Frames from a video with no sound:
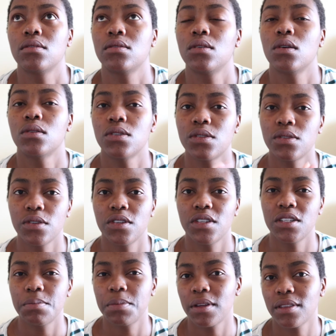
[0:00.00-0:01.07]

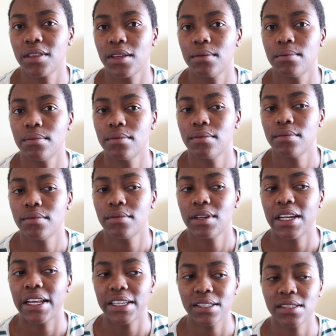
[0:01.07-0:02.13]
concerned about them
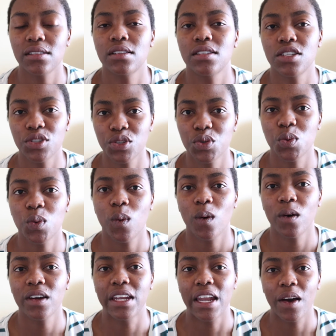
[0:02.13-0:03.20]
like starting to
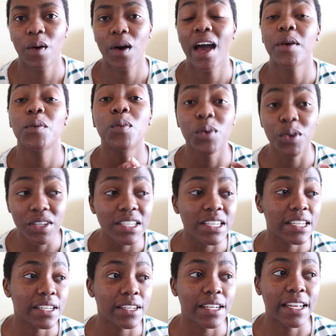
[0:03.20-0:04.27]
walk now. I would
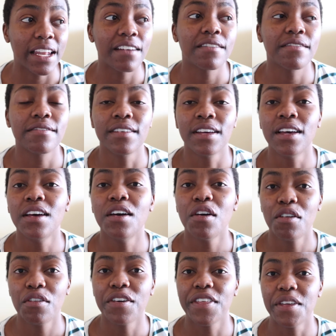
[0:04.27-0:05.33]
love
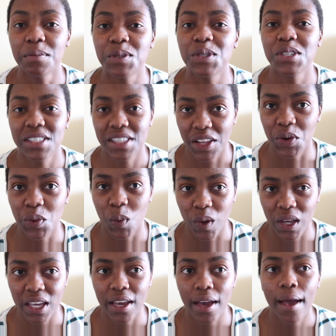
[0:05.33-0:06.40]
for them to start
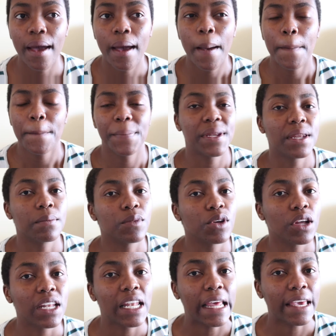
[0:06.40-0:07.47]
walking, but I'm
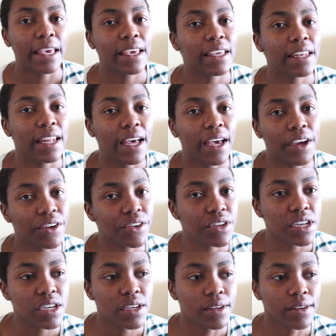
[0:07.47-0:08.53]
not like in a
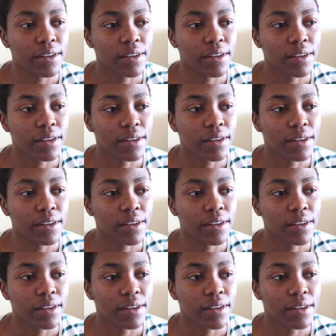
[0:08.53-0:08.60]
hurry.